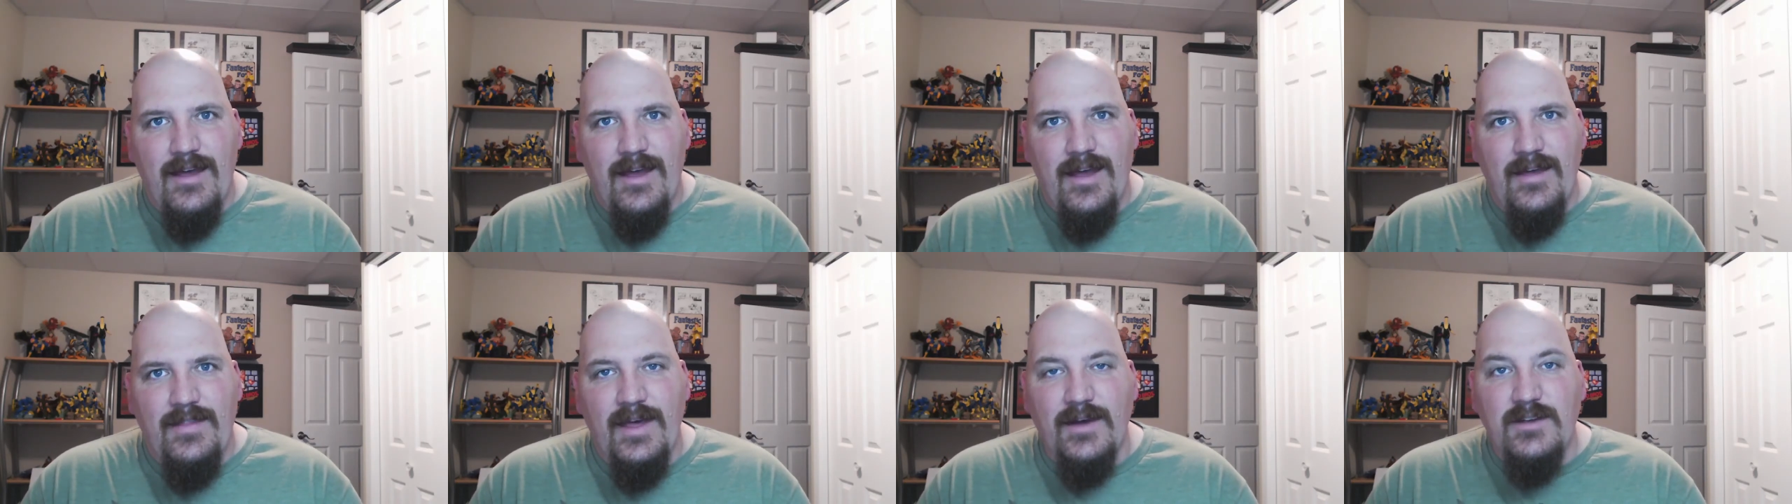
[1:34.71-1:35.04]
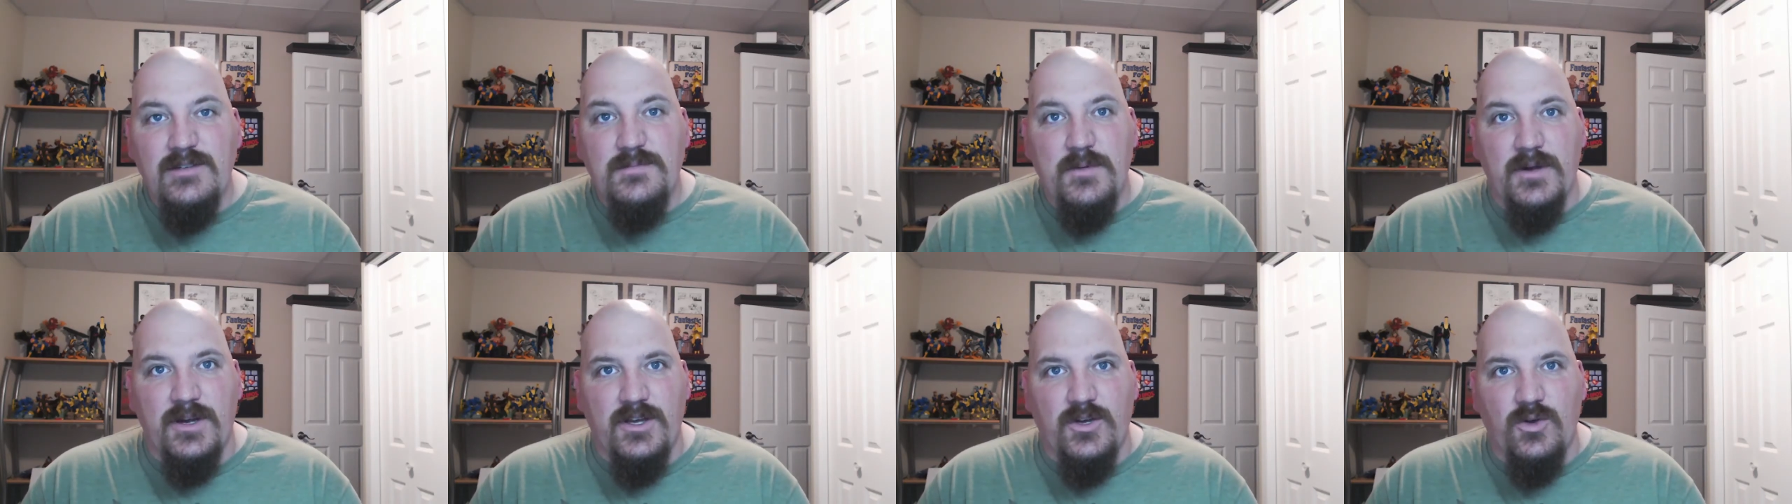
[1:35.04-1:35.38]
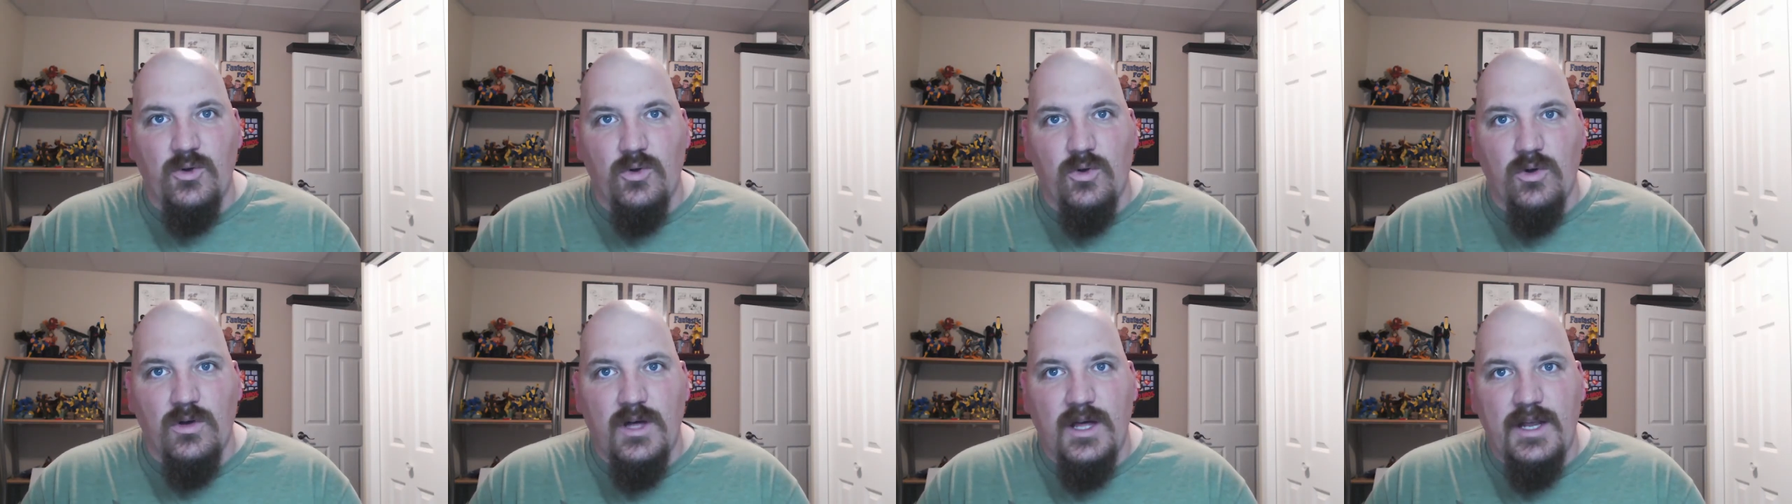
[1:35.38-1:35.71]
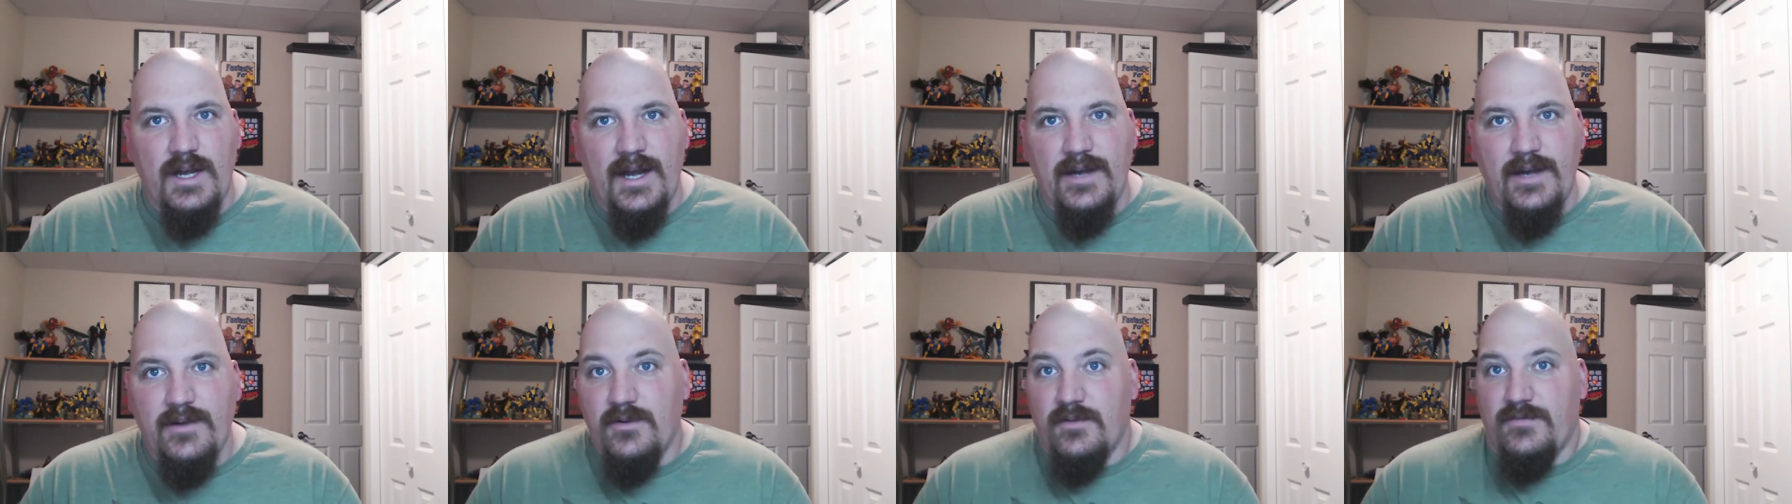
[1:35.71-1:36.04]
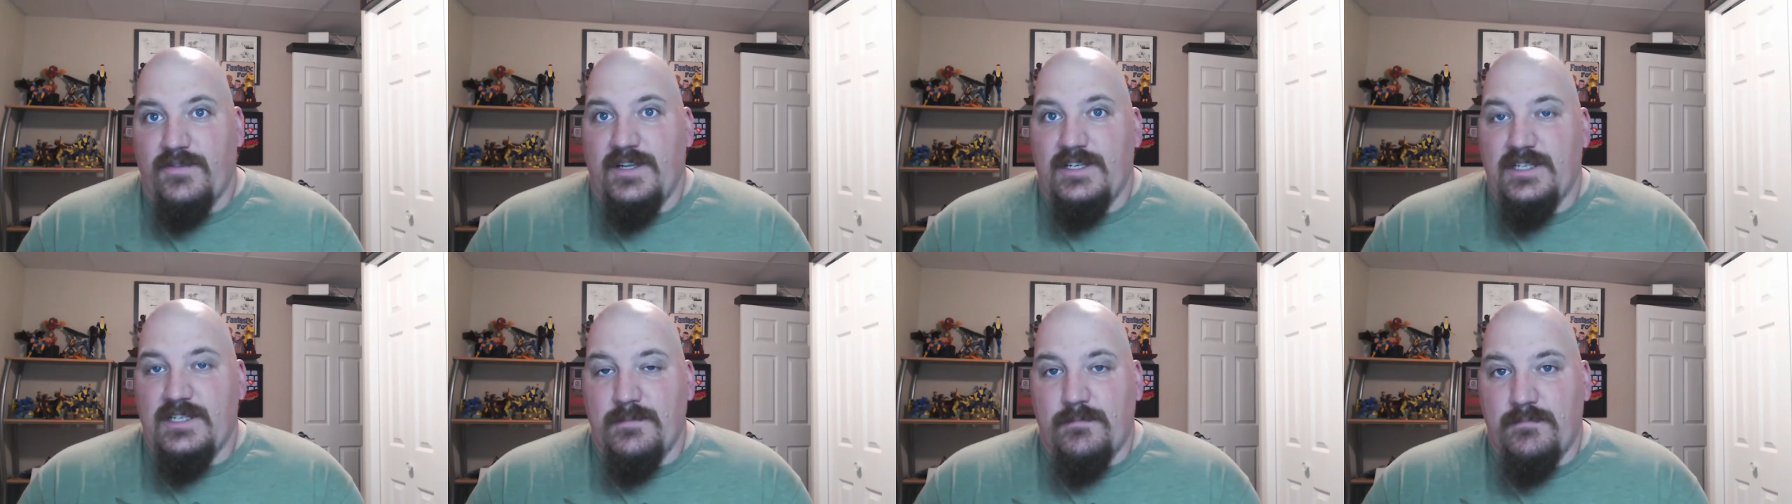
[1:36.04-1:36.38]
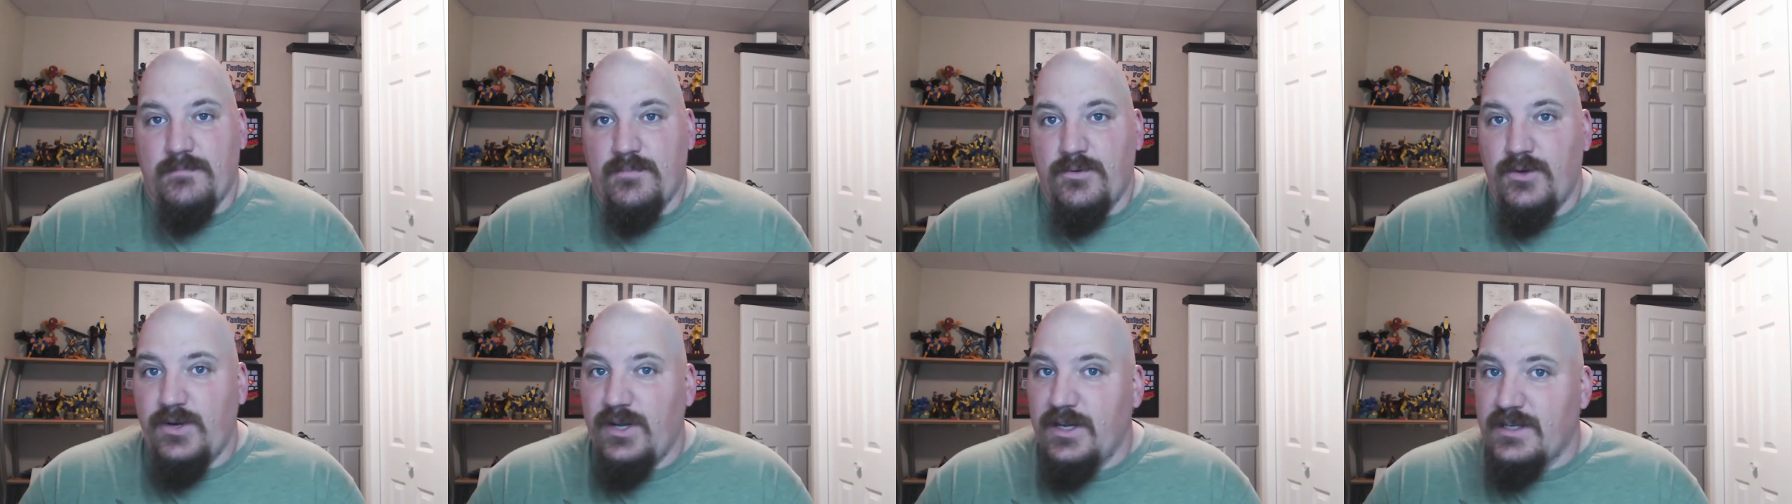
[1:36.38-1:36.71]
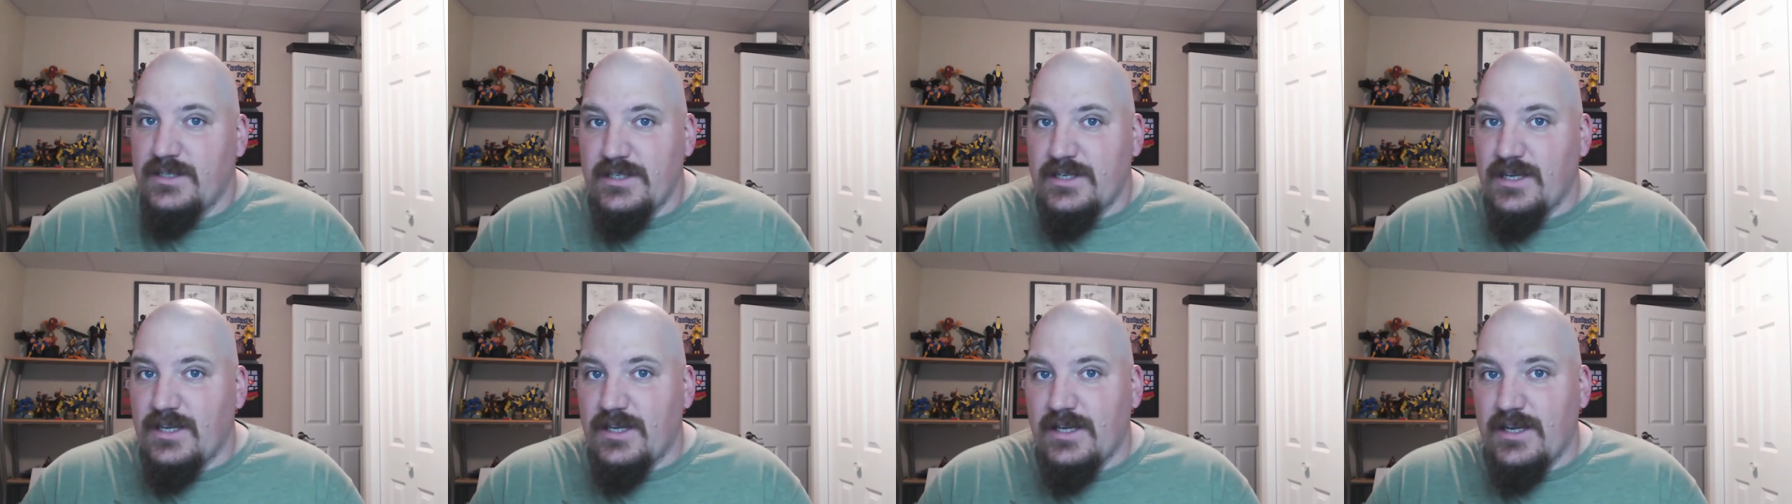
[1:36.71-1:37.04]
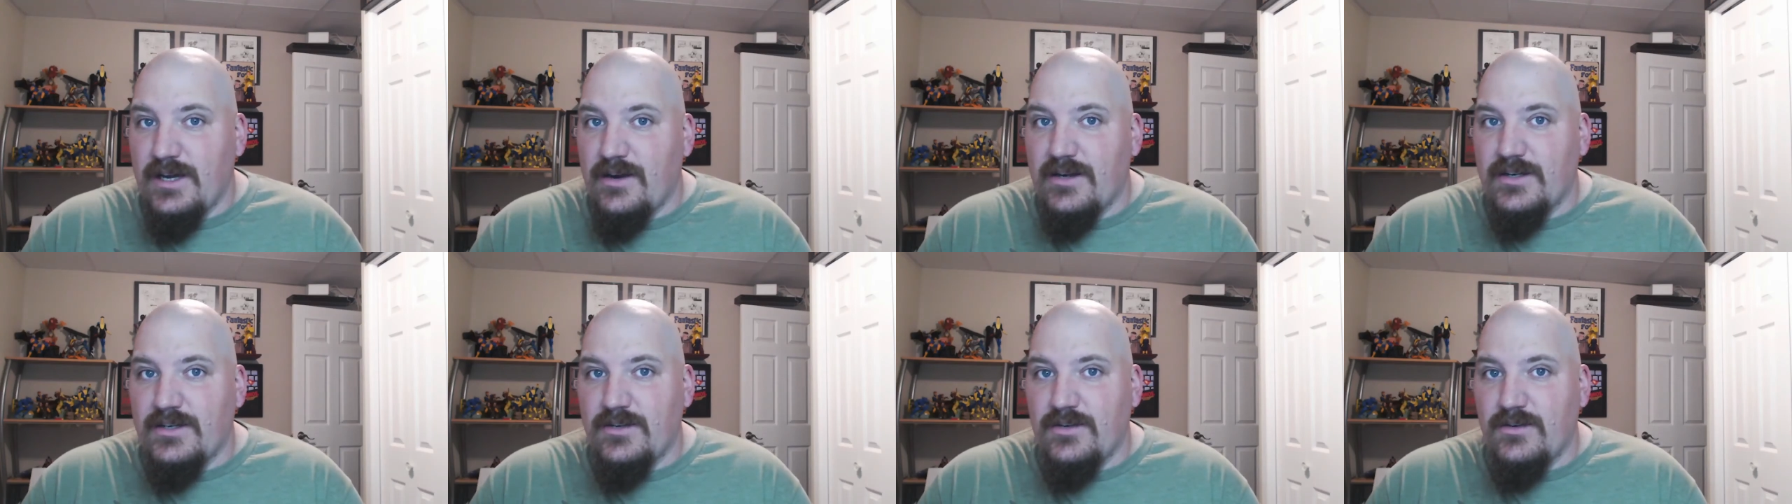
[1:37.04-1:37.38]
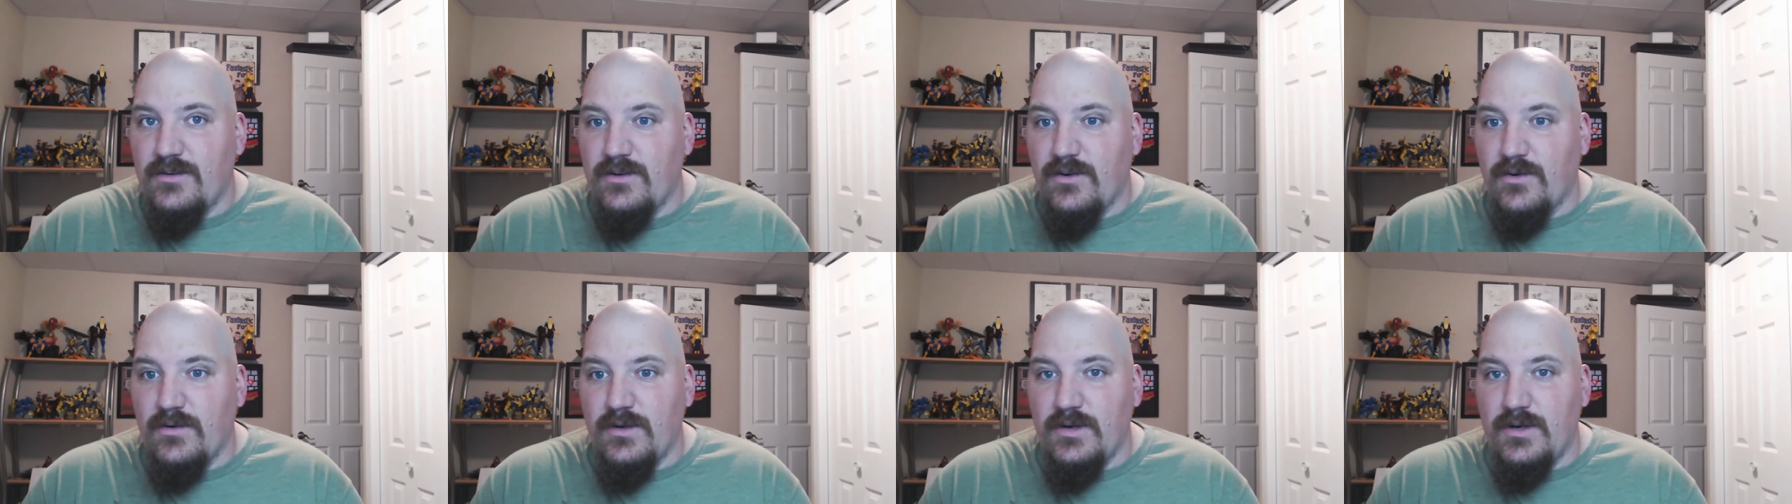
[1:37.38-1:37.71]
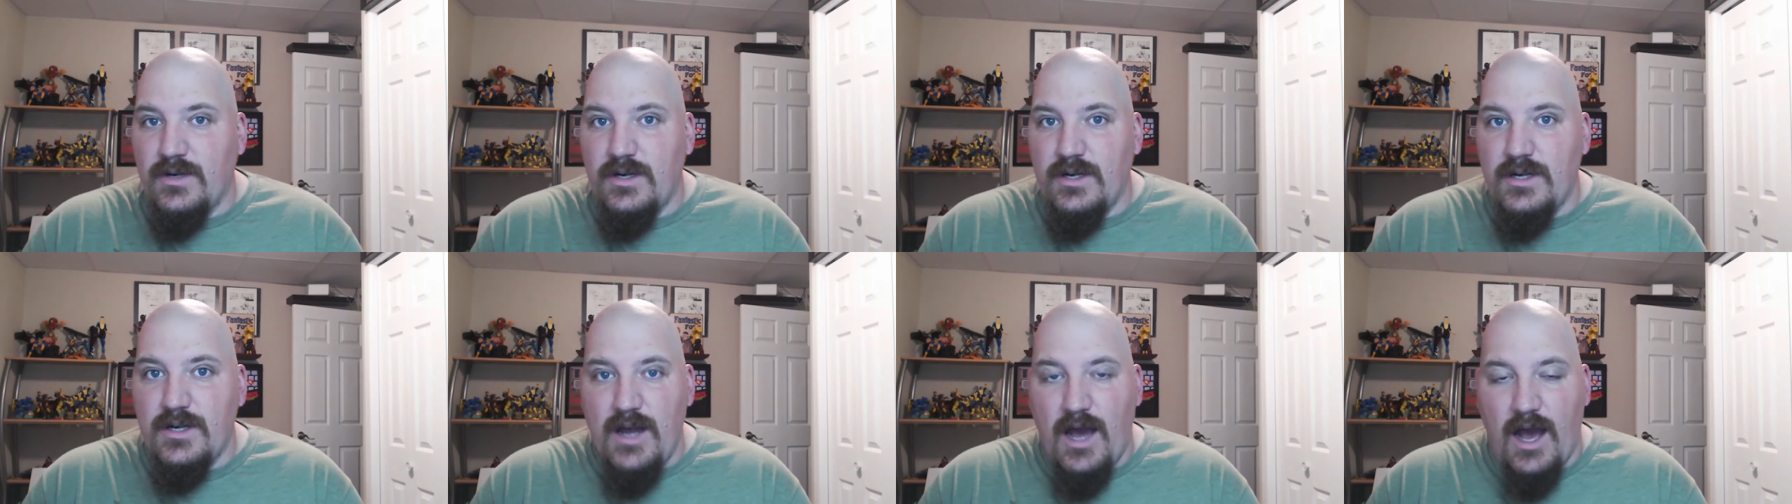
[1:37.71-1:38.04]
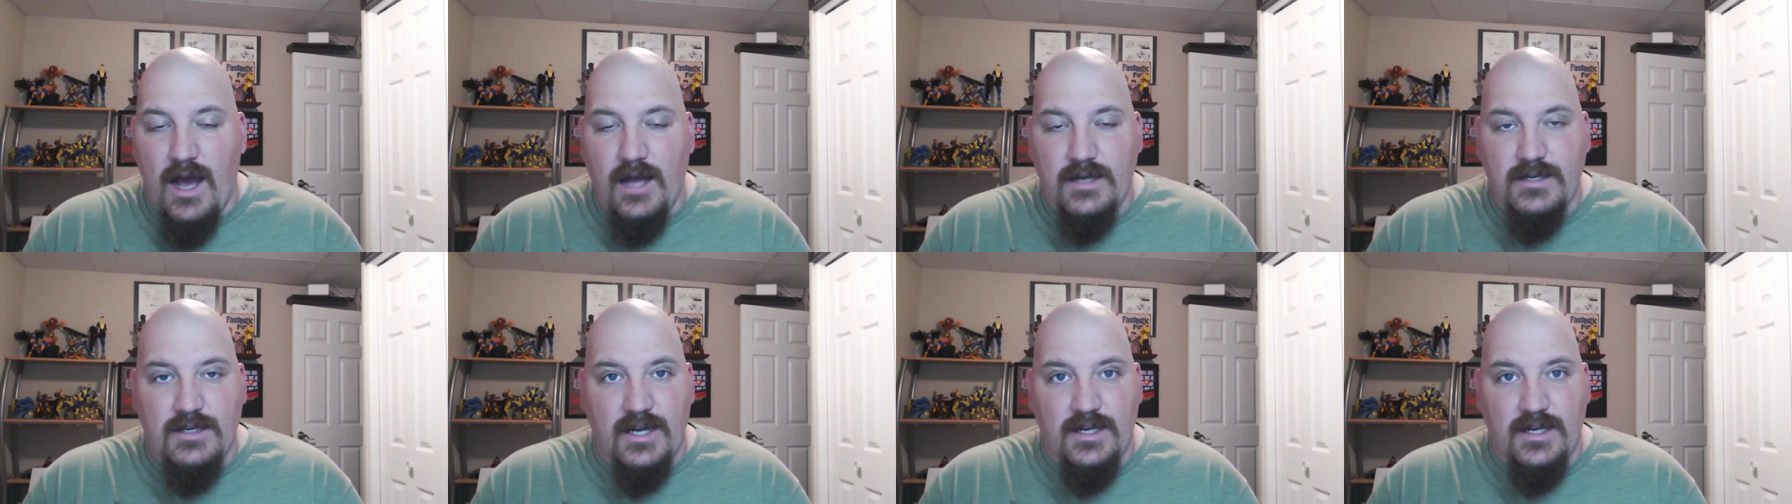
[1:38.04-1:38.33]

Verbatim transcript: And that was pretty cool. And I don't know if that's a pre-existing character or not.